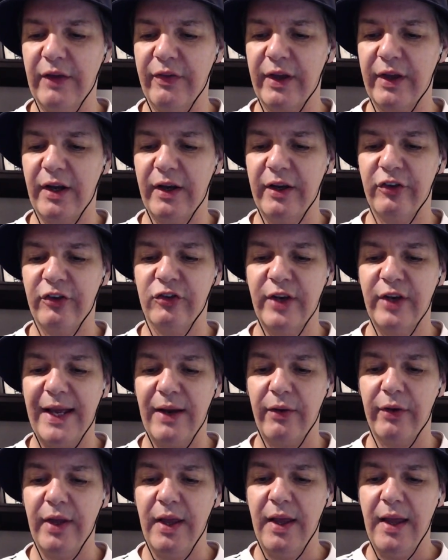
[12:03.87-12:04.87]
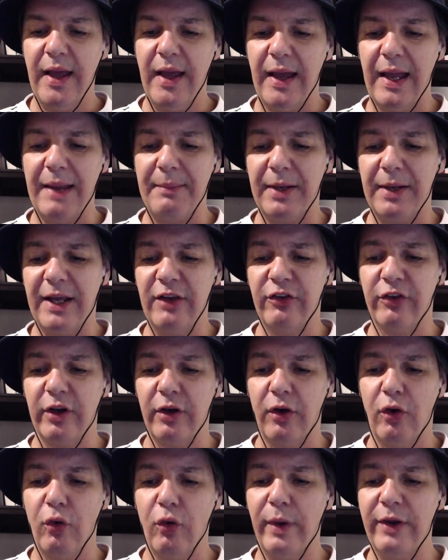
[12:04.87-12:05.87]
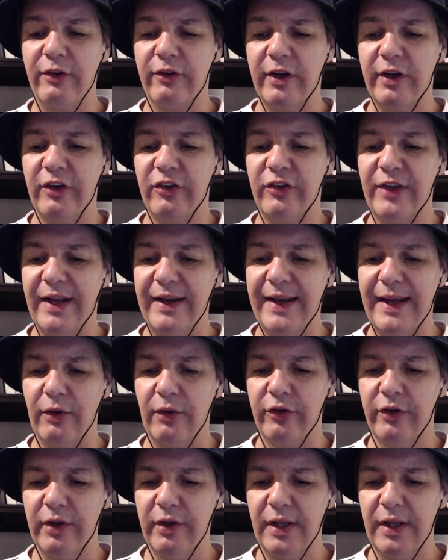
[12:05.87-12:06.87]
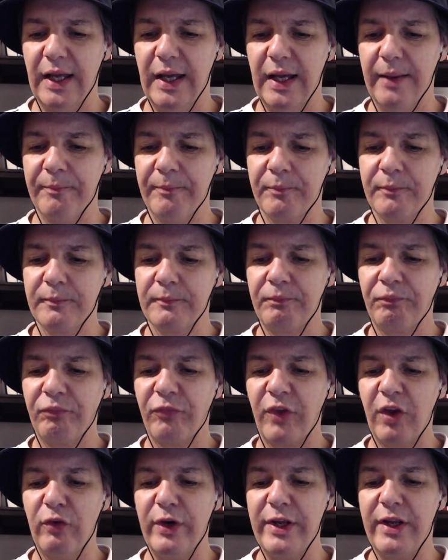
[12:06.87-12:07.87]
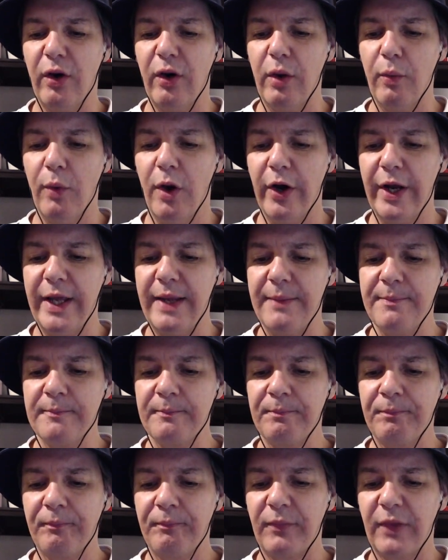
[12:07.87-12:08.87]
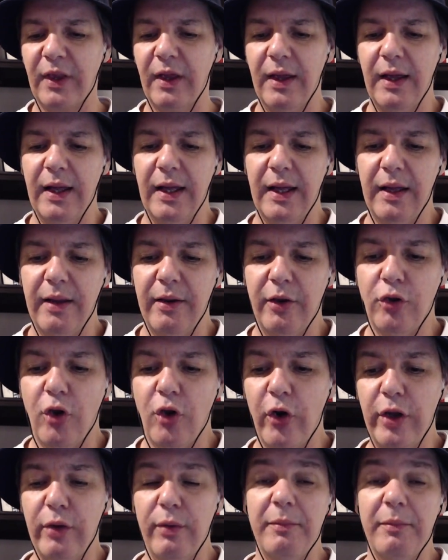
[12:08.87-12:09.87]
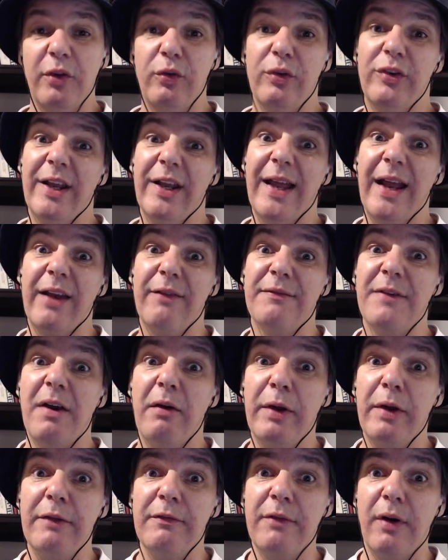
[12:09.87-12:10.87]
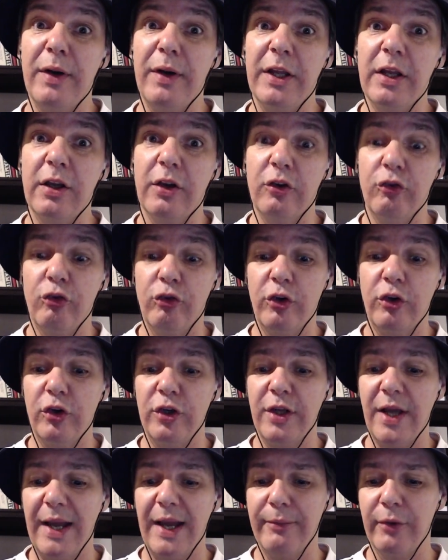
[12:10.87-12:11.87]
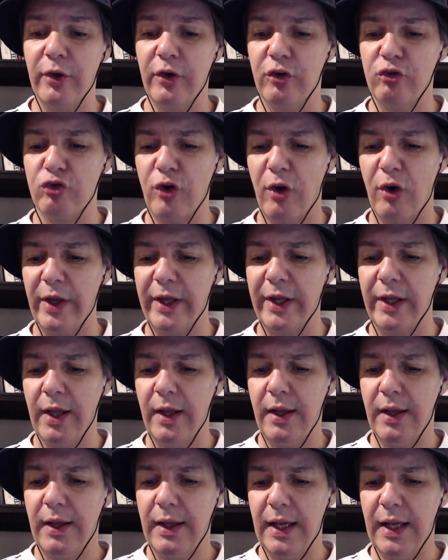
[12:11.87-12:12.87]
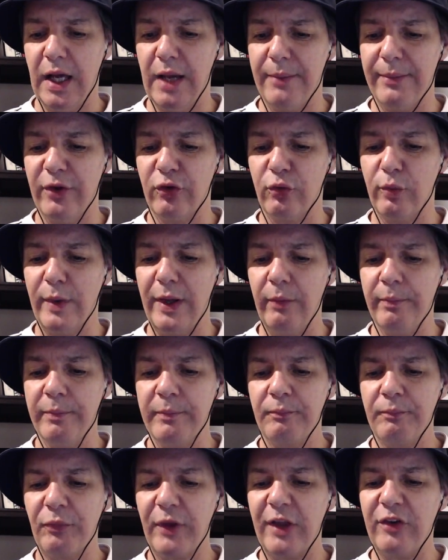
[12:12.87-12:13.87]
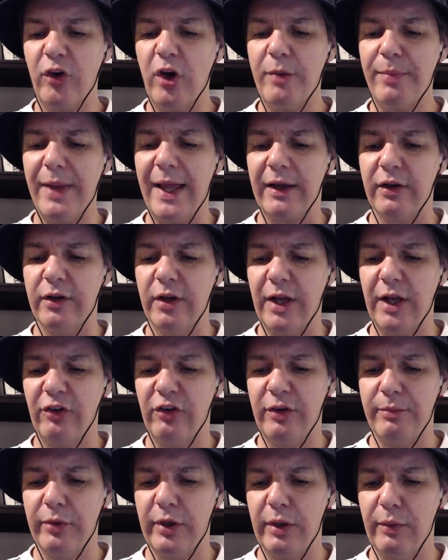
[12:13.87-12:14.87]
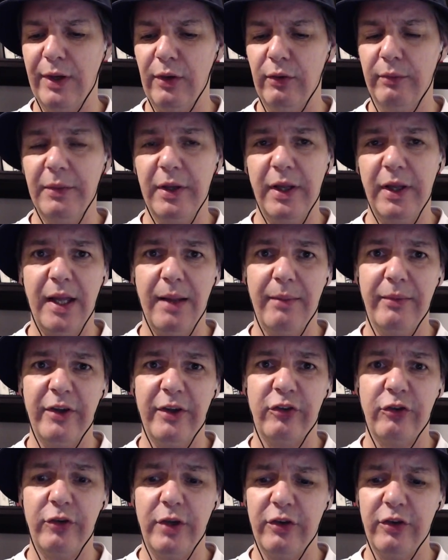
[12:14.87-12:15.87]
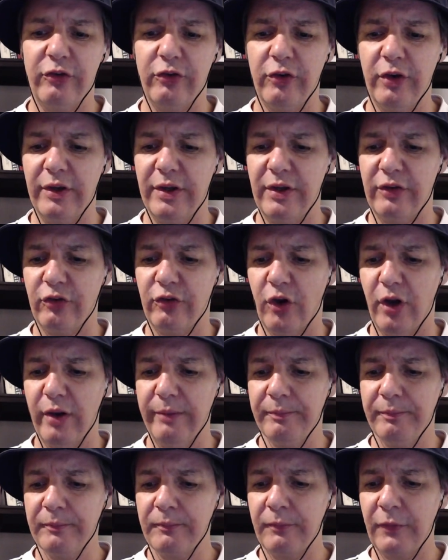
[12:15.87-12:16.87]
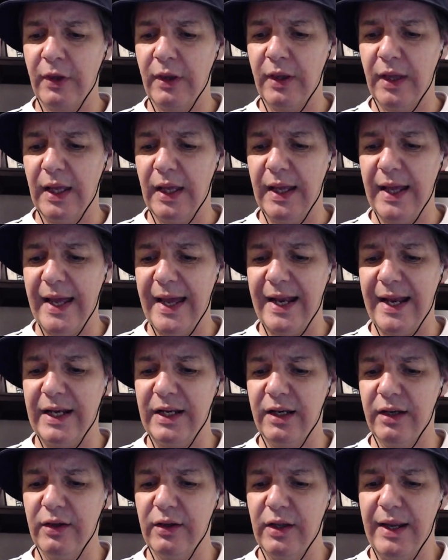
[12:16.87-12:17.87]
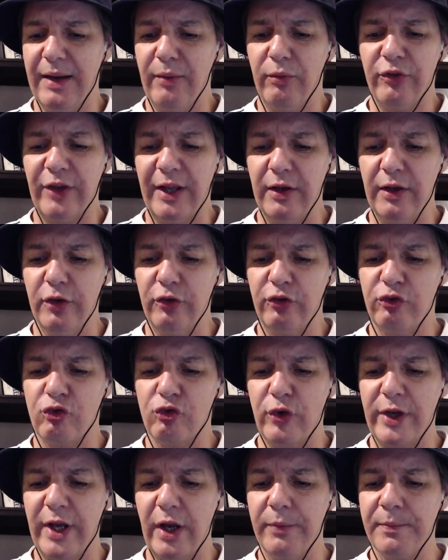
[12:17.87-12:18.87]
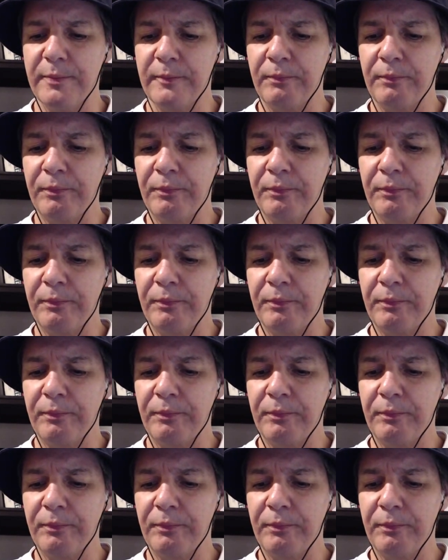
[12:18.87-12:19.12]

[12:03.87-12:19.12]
kind of stood out, and players that are always going to stand out: Rieko Ioane, Nonu, as we said, had a very good game controlling. As well, Terry Black did actually pretty well this time, and it was that loose trio.